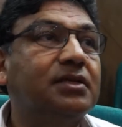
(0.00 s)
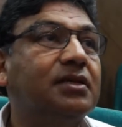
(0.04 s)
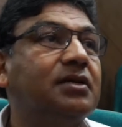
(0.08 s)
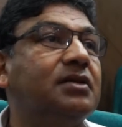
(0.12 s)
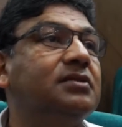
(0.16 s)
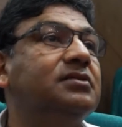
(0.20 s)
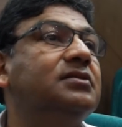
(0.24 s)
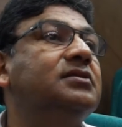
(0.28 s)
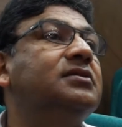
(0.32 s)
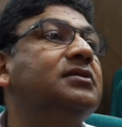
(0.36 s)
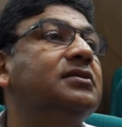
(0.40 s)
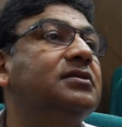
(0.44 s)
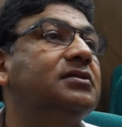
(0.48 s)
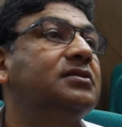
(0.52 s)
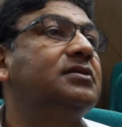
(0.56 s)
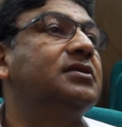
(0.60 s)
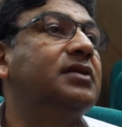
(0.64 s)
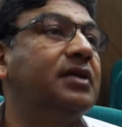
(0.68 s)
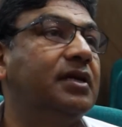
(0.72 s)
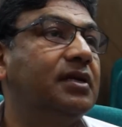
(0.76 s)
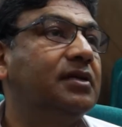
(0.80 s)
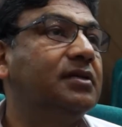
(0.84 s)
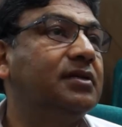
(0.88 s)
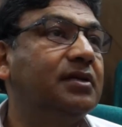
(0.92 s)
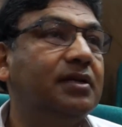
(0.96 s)

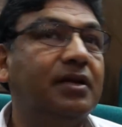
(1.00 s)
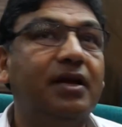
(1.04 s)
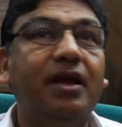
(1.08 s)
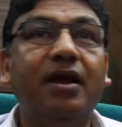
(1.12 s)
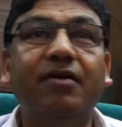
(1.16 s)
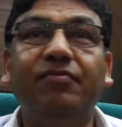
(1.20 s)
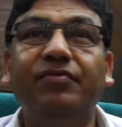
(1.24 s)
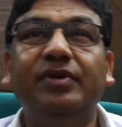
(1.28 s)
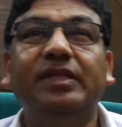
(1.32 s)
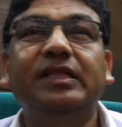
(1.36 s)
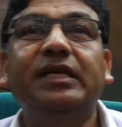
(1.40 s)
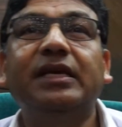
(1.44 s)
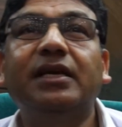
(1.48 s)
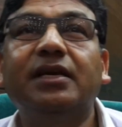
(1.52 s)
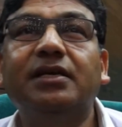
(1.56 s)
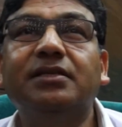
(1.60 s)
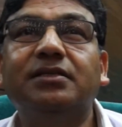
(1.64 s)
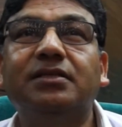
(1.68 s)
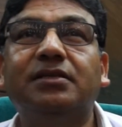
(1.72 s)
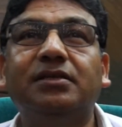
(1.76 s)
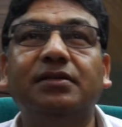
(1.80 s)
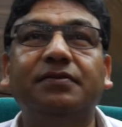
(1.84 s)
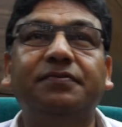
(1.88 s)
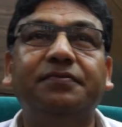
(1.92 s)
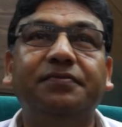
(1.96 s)
consistent, everything
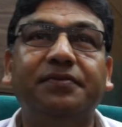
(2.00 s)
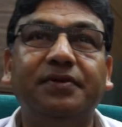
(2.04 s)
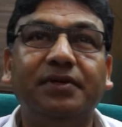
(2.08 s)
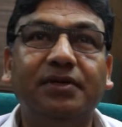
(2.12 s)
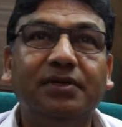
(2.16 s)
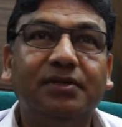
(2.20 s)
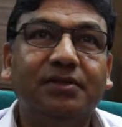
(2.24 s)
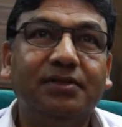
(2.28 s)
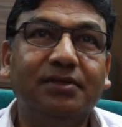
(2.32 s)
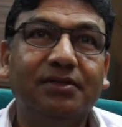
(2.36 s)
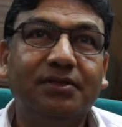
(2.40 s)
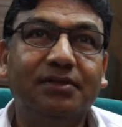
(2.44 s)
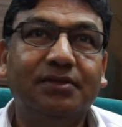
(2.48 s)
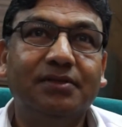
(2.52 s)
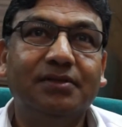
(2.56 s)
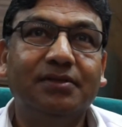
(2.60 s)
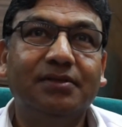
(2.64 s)
is different.